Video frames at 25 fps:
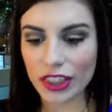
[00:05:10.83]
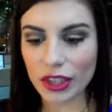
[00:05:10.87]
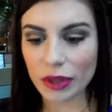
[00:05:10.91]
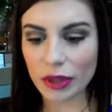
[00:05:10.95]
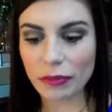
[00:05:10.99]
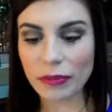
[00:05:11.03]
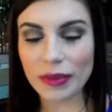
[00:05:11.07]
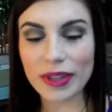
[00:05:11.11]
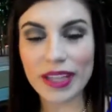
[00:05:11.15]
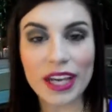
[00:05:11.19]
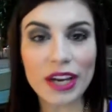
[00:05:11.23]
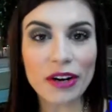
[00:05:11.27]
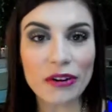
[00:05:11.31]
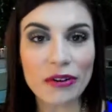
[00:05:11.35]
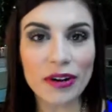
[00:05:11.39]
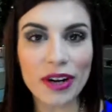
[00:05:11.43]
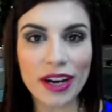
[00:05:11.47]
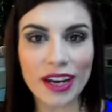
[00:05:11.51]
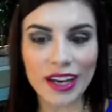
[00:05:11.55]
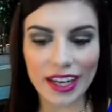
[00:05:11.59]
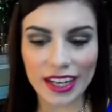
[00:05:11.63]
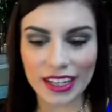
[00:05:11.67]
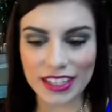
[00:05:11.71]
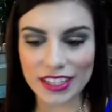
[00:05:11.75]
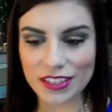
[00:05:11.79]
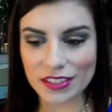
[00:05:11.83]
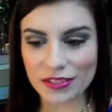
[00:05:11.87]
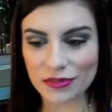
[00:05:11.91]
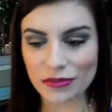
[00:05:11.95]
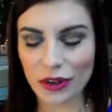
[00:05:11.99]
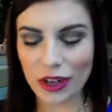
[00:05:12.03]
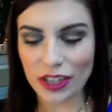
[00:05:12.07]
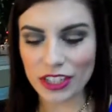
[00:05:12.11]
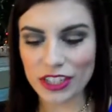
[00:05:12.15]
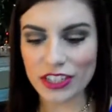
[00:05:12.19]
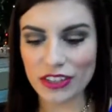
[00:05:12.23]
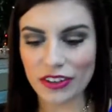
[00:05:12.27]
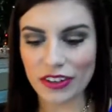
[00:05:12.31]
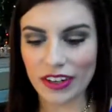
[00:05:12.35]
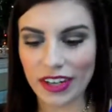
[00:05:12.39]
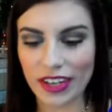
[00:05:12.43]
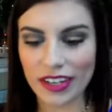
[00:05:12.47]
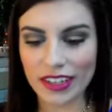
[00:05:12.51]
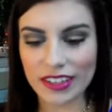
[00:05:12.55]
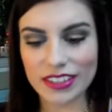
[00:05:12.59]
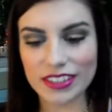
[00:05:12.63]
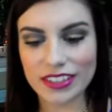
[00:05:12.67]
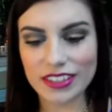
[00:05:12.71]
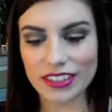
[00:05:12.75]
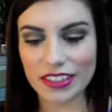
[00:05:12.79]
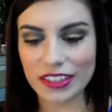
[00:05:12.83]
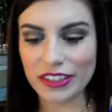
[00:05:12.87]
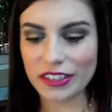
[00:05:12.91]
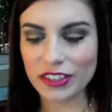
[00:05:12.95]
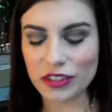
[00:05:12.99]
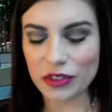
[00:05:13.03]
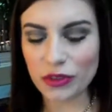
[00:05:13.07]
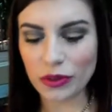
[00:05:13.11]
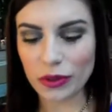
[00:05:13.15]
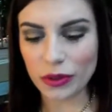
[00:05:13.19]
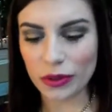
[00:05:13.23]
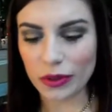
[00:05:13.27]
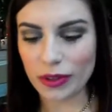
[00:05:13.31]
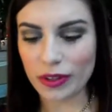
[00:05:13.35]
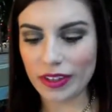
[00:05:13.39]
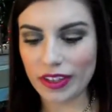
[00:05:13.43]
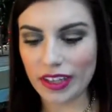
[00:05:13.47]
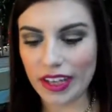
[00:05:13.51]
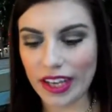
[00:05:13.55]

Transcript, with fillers: The Bling Ring, I just watched her and it just looks cool.